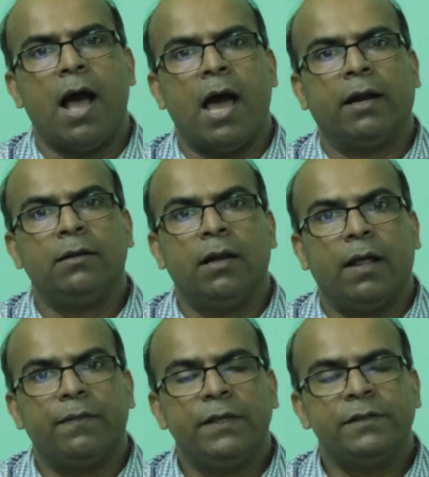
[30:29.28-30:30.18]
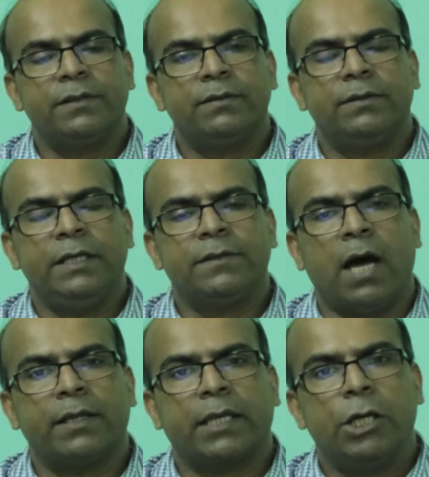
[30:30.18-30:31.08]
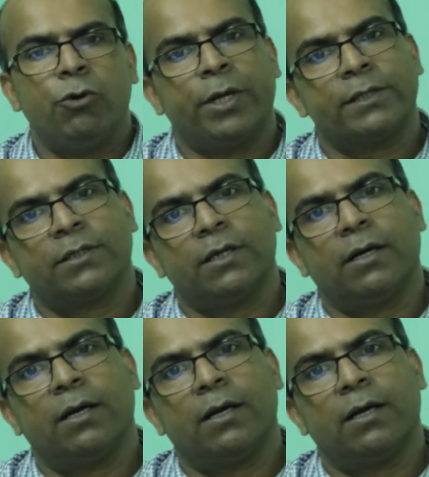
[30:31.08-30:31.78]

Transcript: And these are the curious